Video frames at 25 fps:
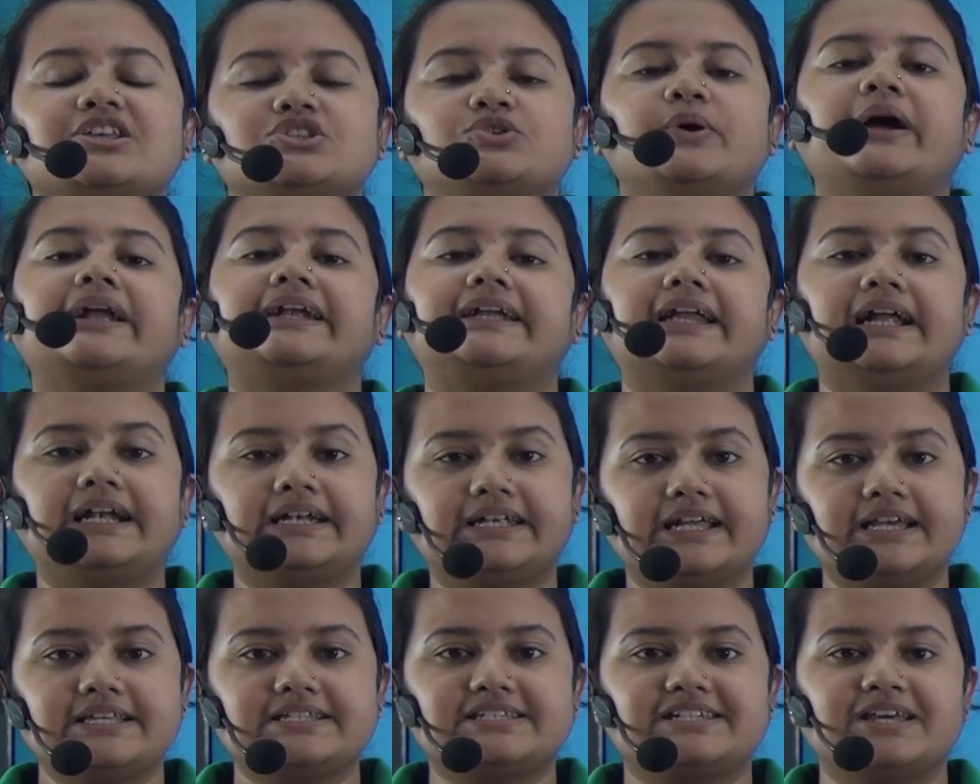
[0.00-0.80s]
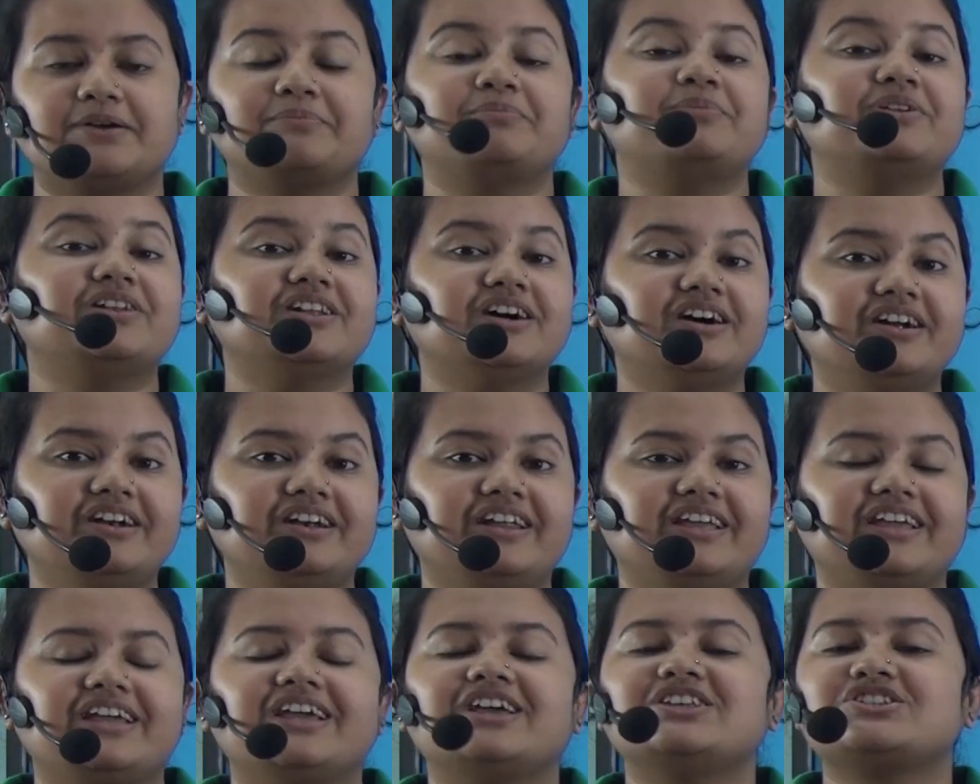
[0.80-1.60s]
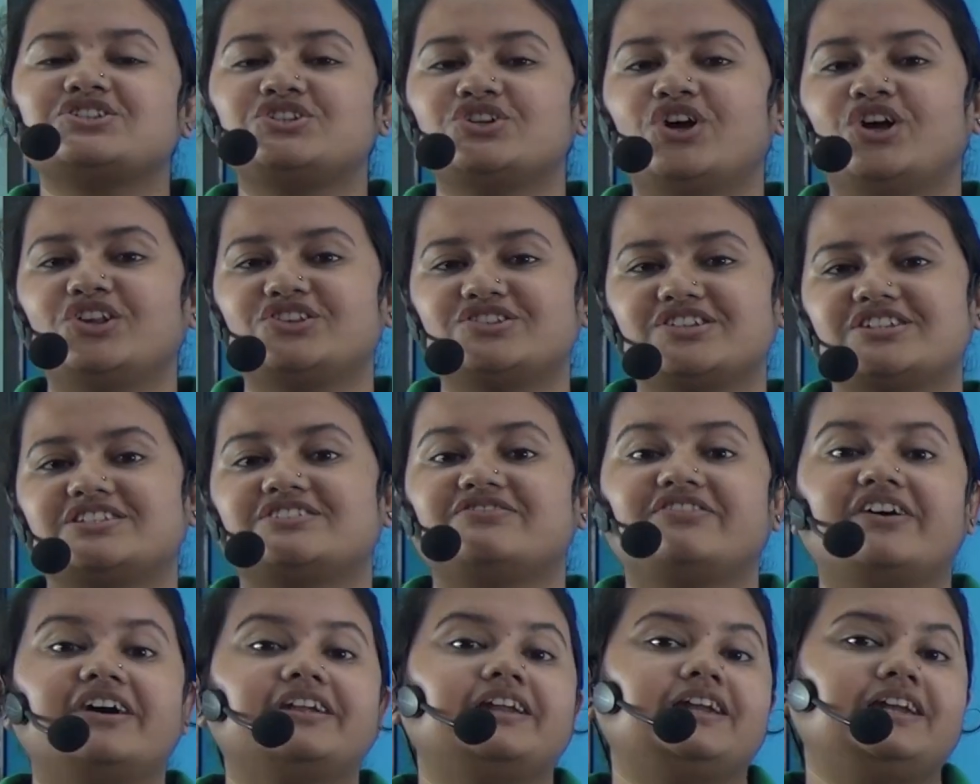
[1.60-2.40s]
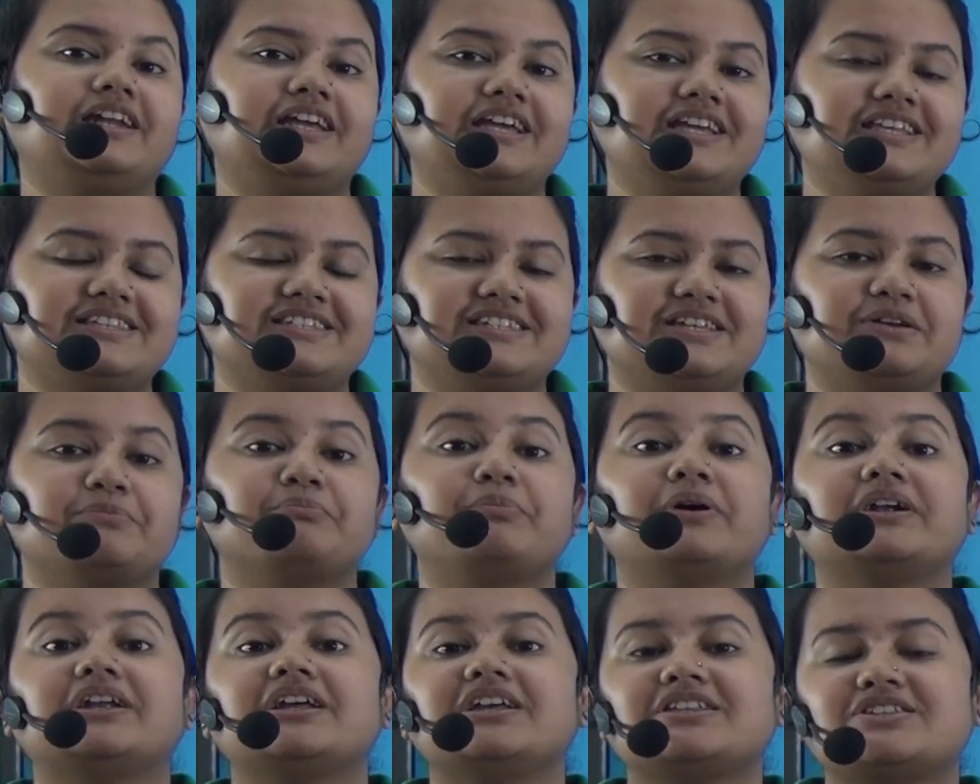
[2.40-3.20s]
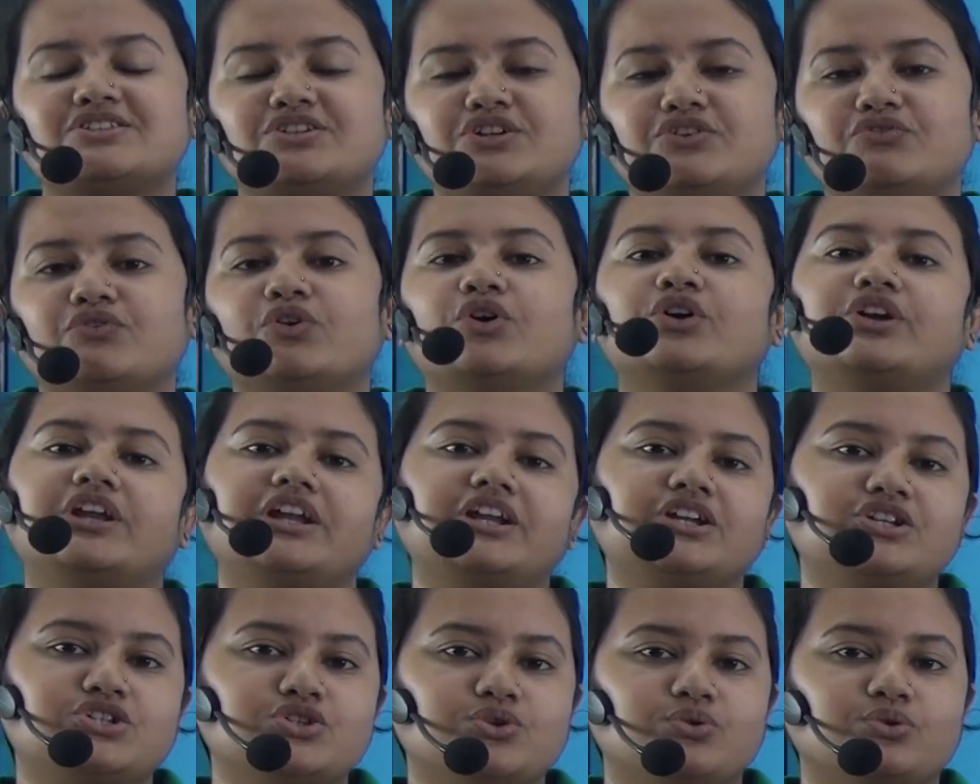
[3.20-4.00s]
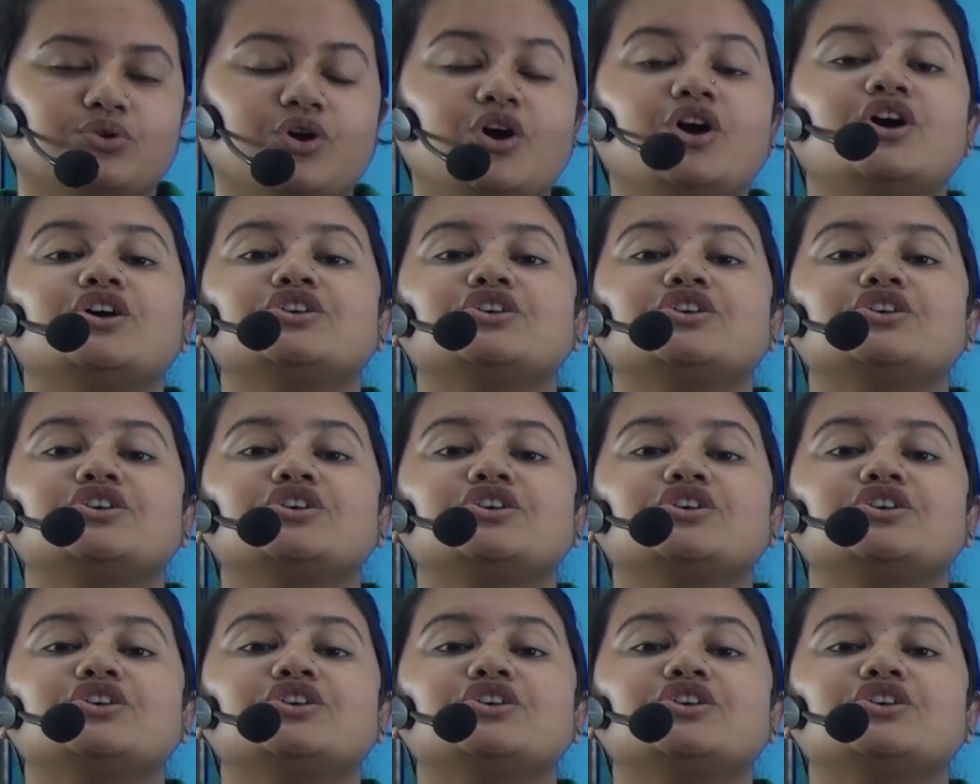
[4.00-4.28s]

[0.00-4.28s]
So at Delta Step, learning is not just fun and easy, but it's rewarding too.